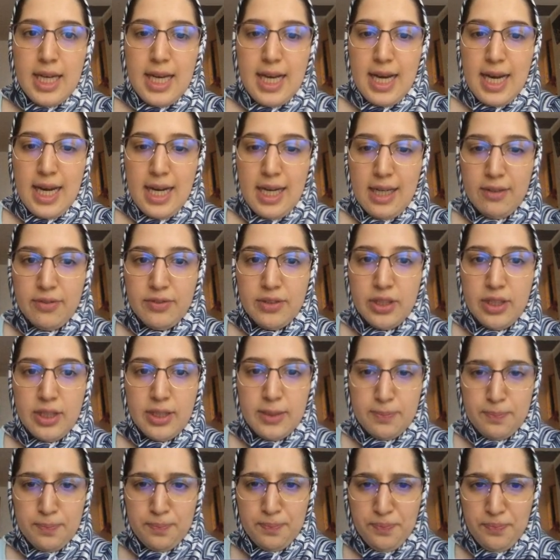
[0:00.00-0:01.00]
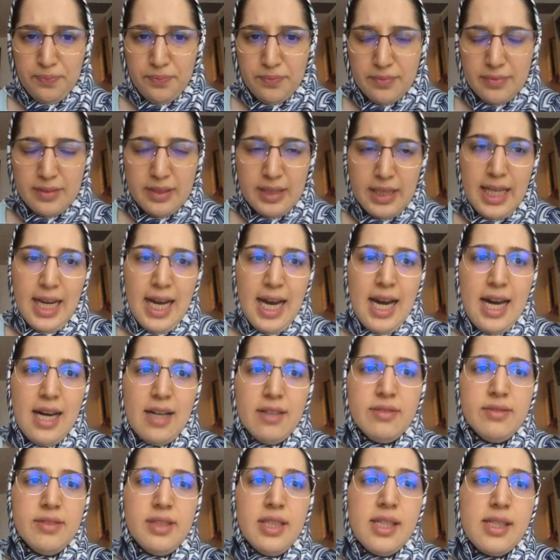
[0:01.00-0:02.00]
After we
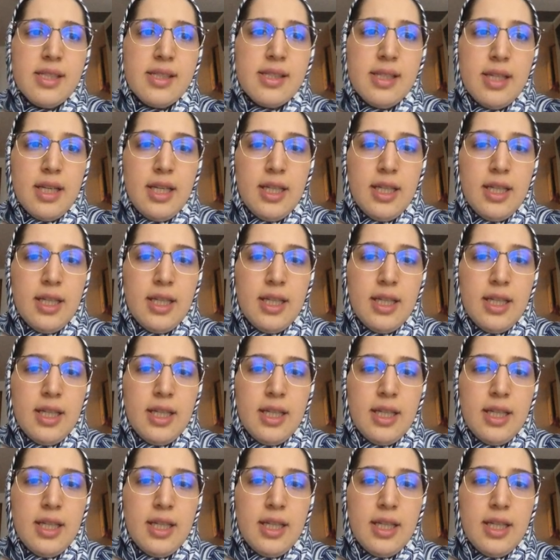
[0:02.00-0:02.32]
have this